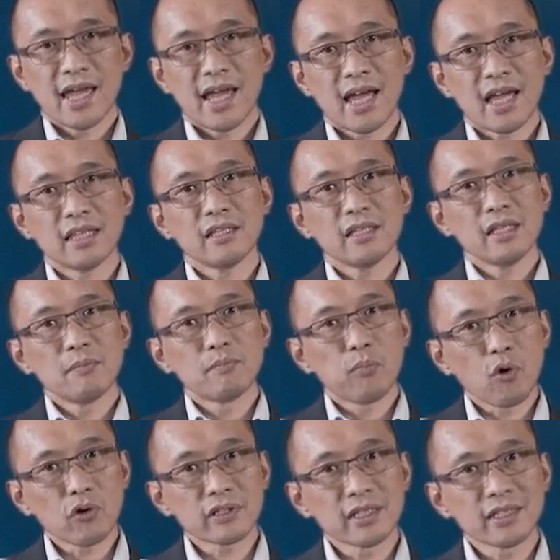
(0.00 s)
And
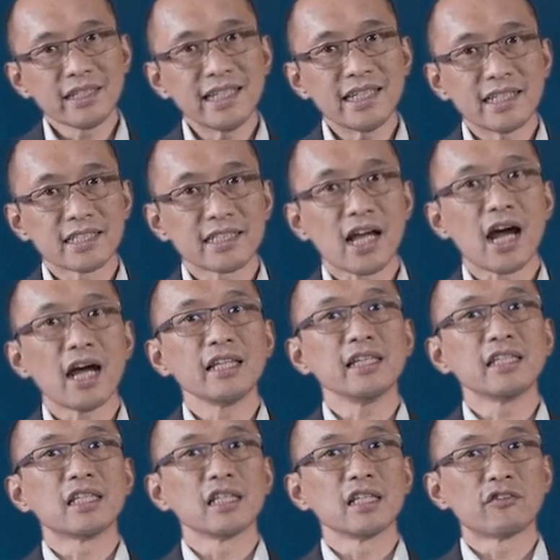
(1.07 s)
importantly, it's highly
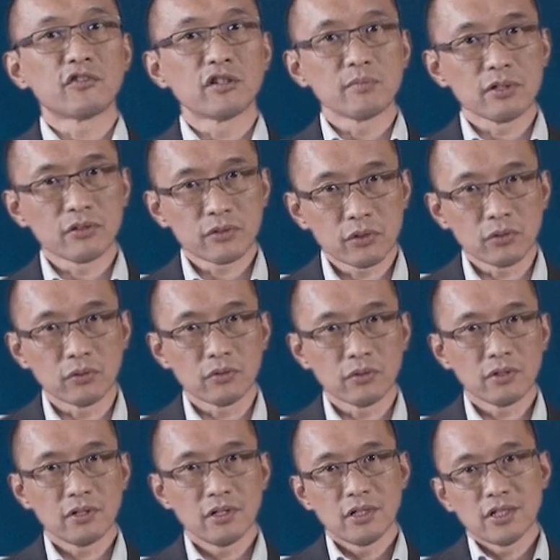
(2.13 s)
deliverable too.
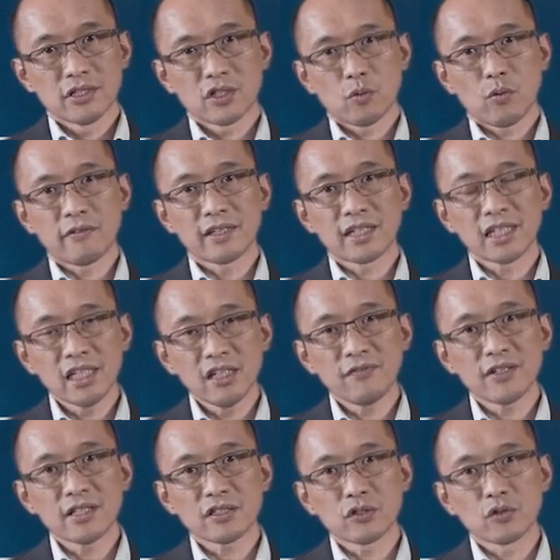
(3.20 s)
So one of the key
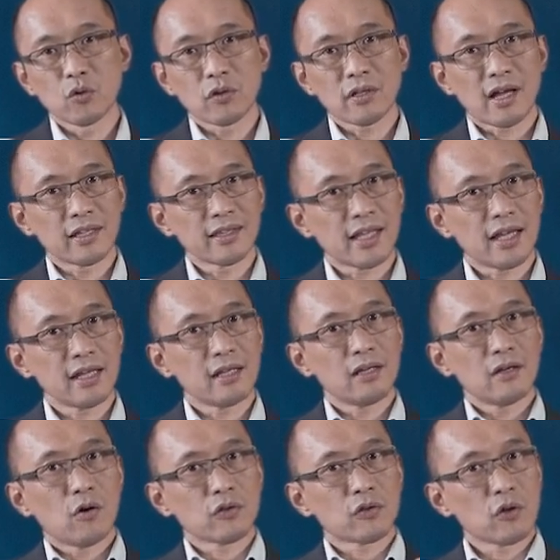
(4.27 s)
things to note,
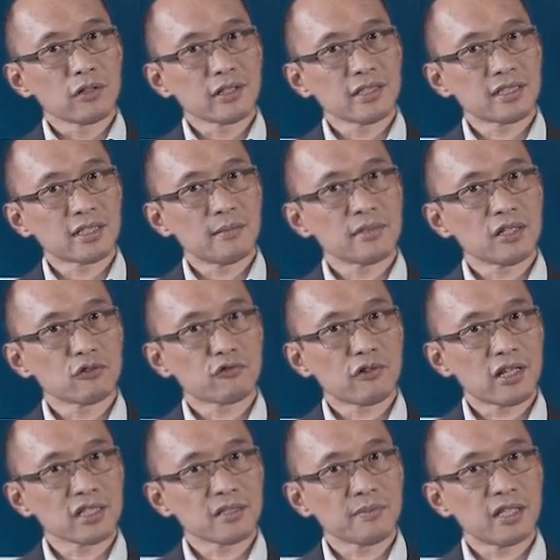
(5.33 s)
unlike autologous stem cell
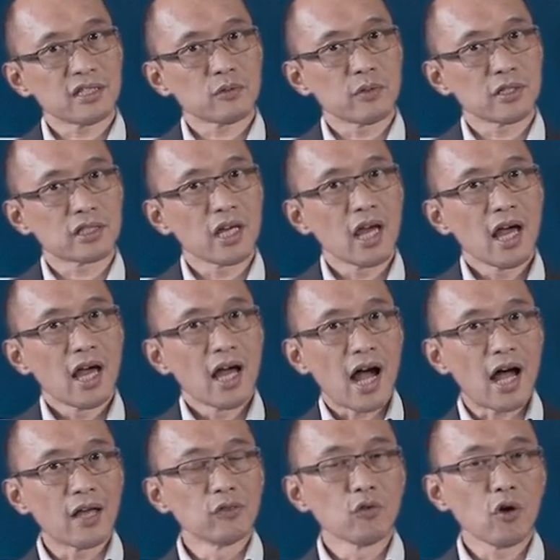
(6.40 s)
transplants, which
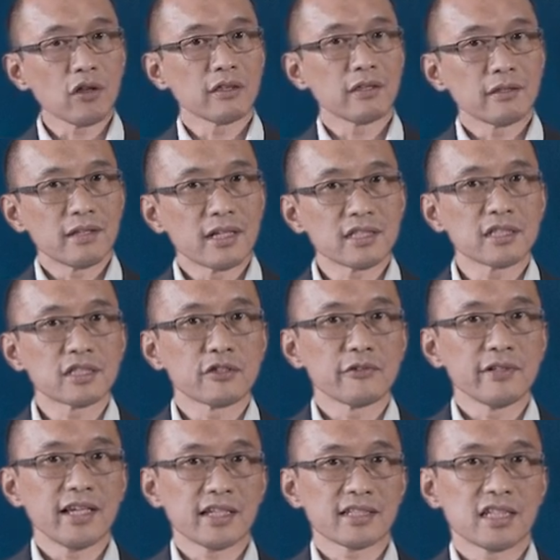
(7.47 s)
are not
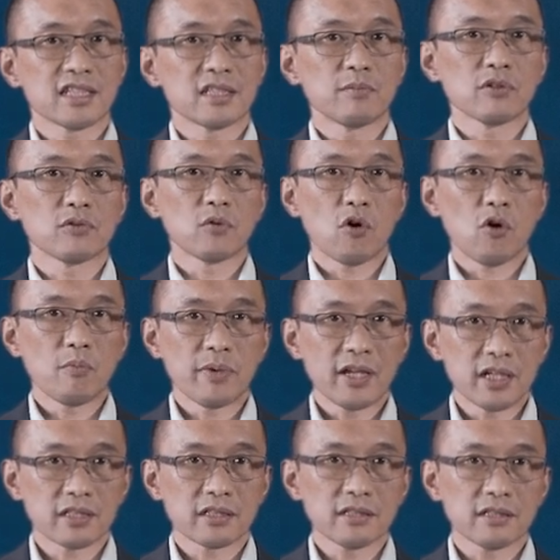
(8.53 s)
necessarily accessible to all
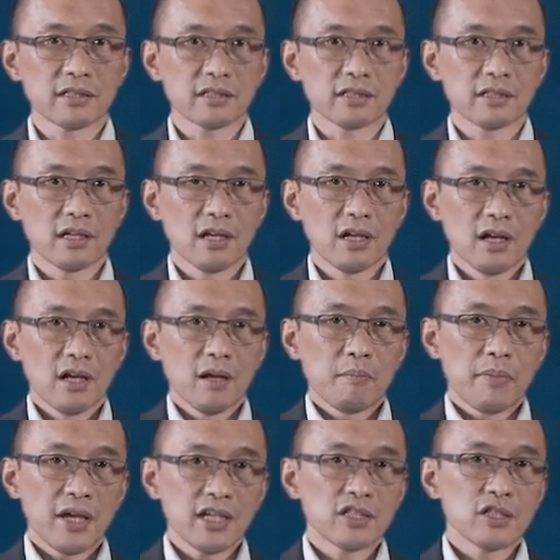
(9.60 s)
patients,
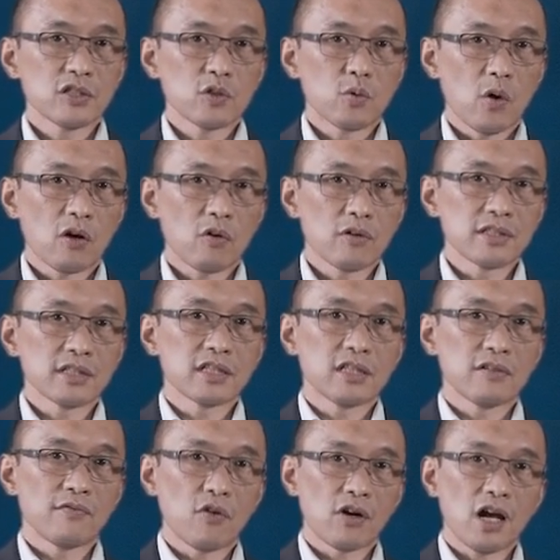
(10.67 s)
patients who are
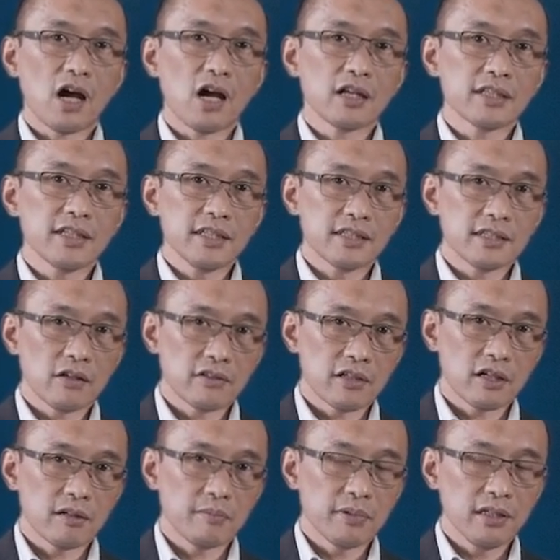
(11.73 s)
considered for CAR T-cell
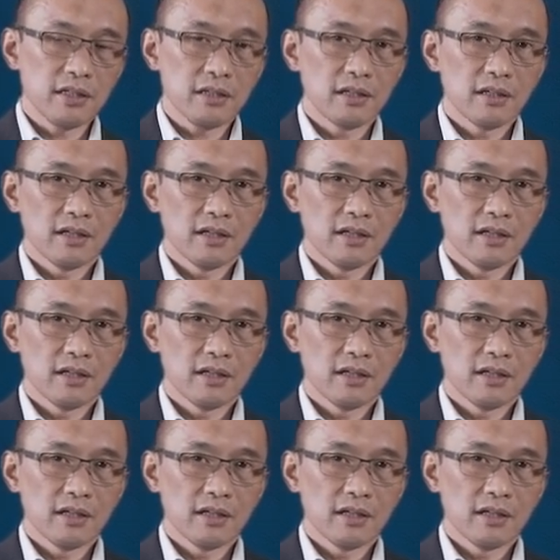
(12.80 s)
therapy,